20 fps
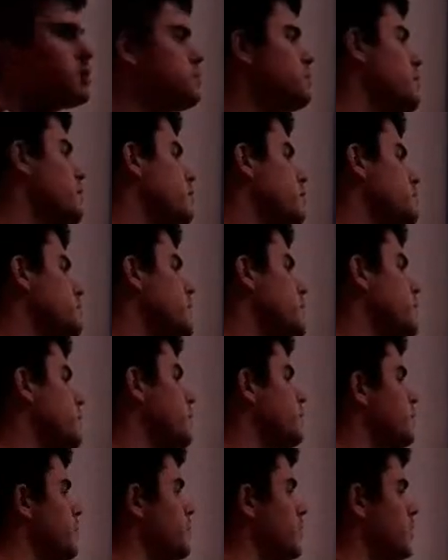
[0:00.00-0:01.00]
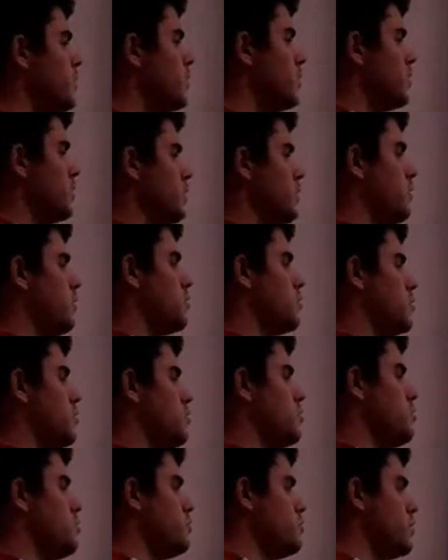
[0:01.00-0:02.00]
experiment, there was
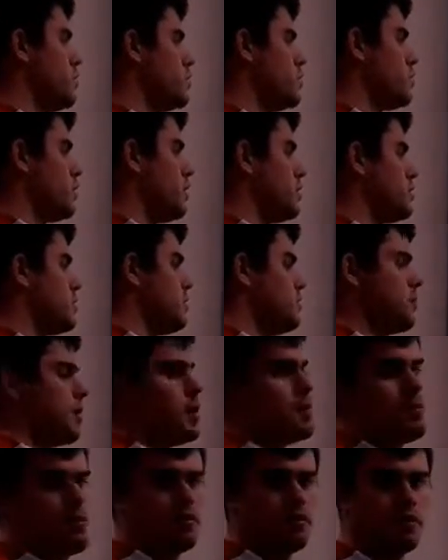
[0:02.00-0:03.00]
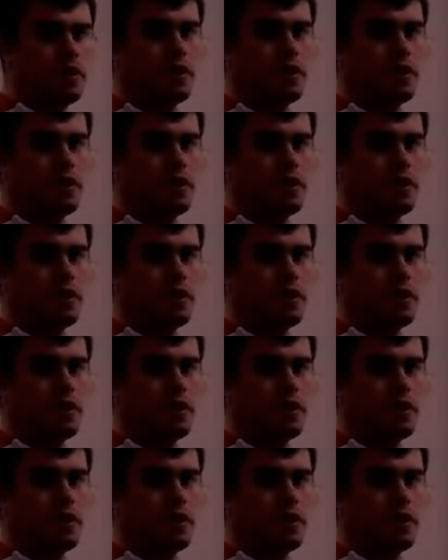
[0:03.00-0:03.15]
160 people